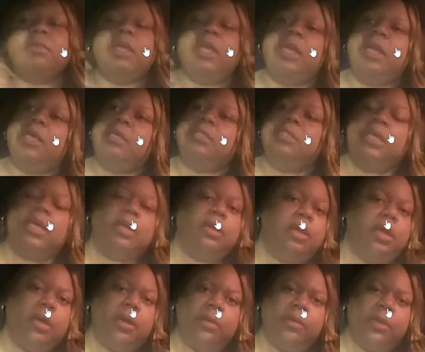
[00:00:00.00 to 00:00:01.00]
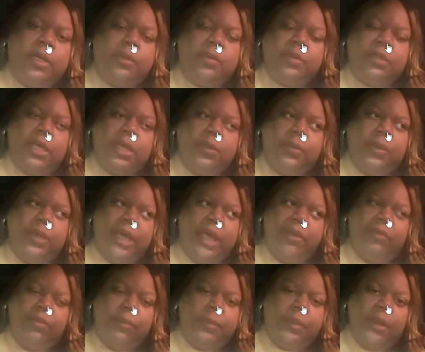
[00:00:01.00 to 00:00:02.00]
And I said no. I was like, we
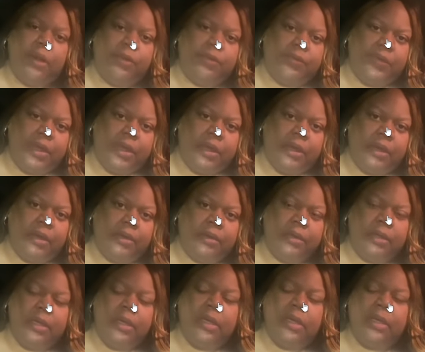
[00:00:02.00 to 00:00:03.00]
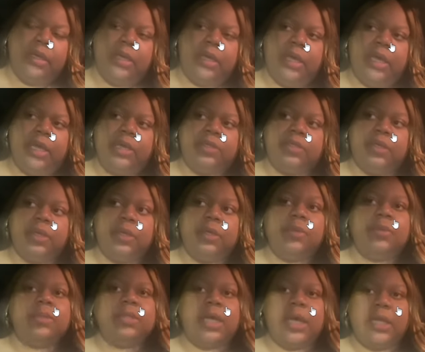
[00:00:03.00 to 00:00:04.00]
haven't been over here. And so
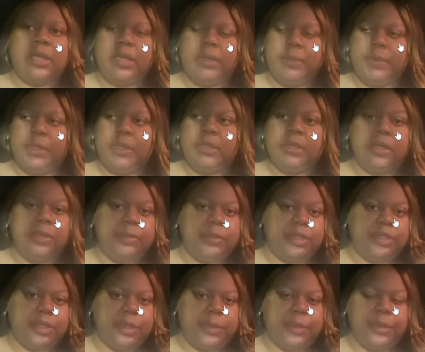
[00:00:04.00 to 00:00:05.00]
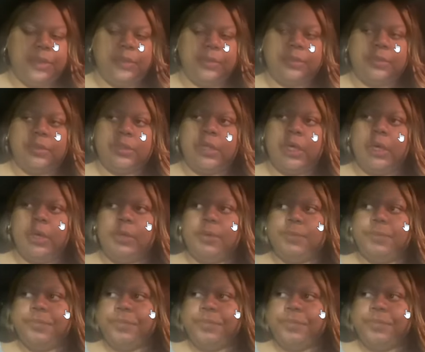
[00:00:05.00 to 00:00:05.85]
he was like, "Let me let me show you." So